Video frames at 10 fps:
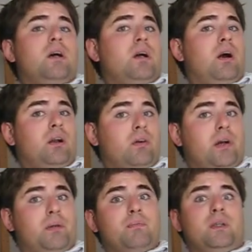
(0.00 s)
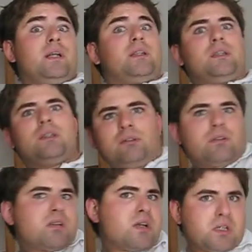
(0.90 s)
algorithm that,
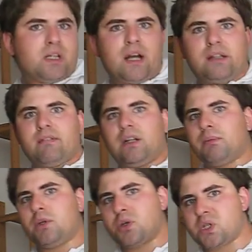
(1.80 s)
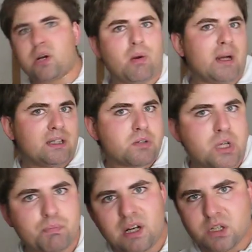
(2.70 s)
as I said, I developed years ago, but in
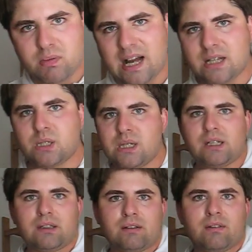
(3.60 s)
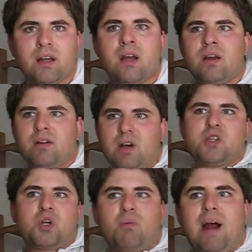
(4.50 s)
C++. And
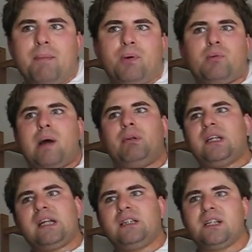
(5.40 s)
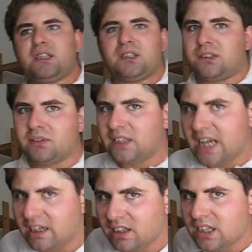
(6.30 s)
reason why probably it didn't
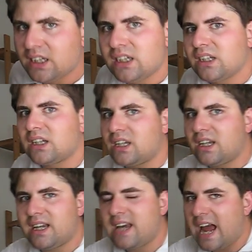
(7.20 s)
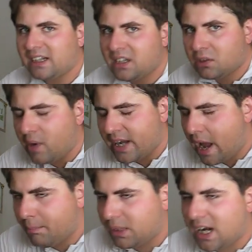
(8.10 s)
really get into any
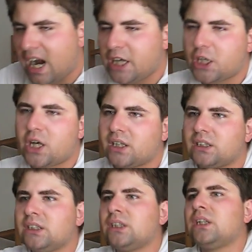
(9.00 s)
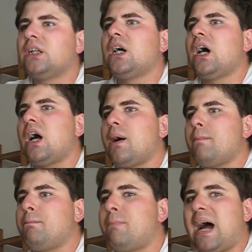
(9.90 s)
application,
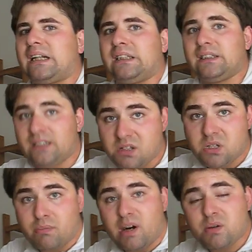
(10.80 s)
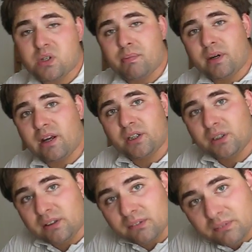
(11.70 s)
but this is a browser
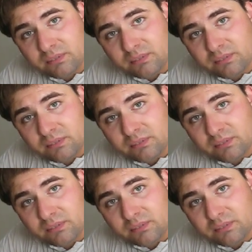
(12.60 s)
application.